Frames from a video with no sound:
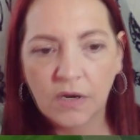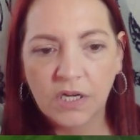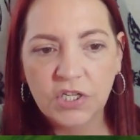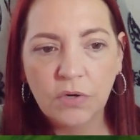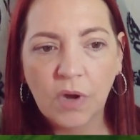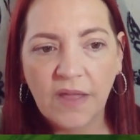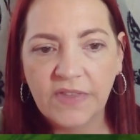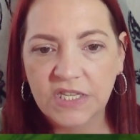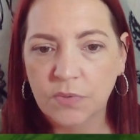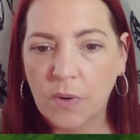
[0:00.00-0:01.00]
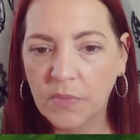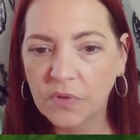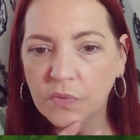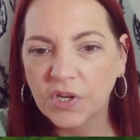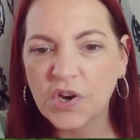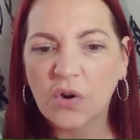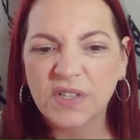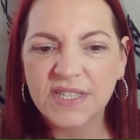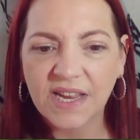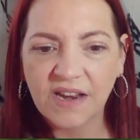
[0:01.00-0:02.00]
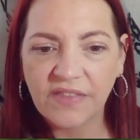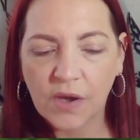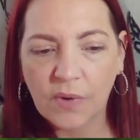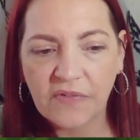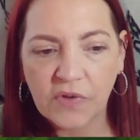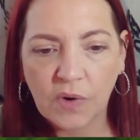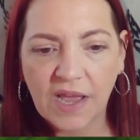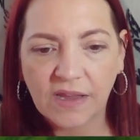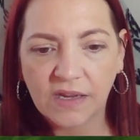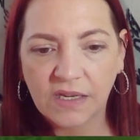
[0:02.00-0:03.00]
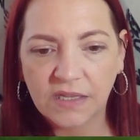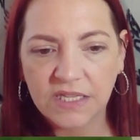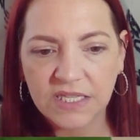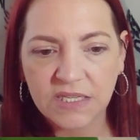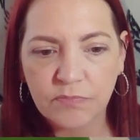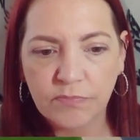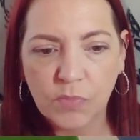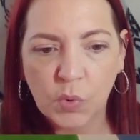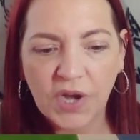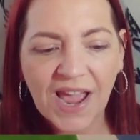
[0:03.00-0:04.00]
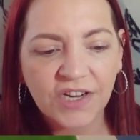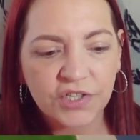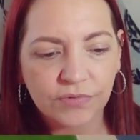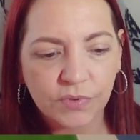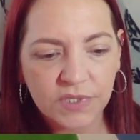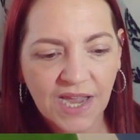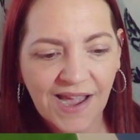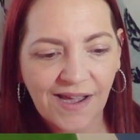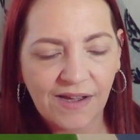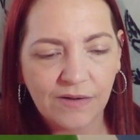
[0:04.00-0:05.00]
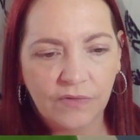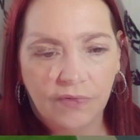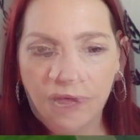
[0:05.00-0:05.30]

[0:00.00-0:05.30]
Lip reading: I do like this one with all the knots in it, though. I feel like this is more natural to have.